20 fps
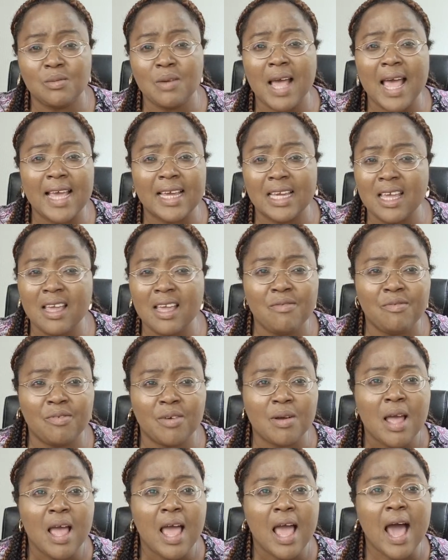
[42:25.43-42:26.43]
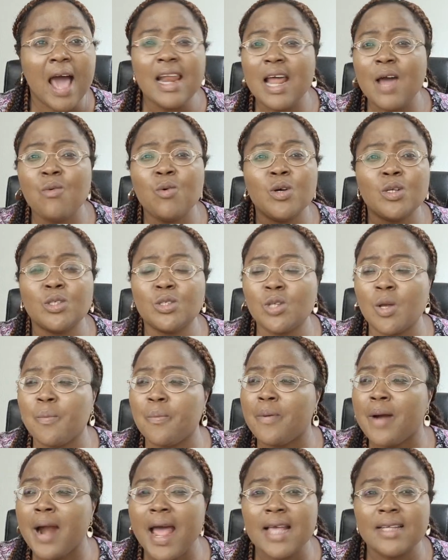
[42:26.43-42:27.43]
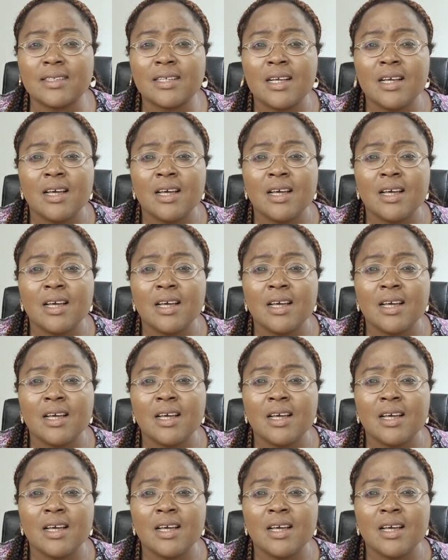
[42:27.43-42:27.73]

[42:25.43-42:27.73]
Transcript: where I came from. And I was surprised.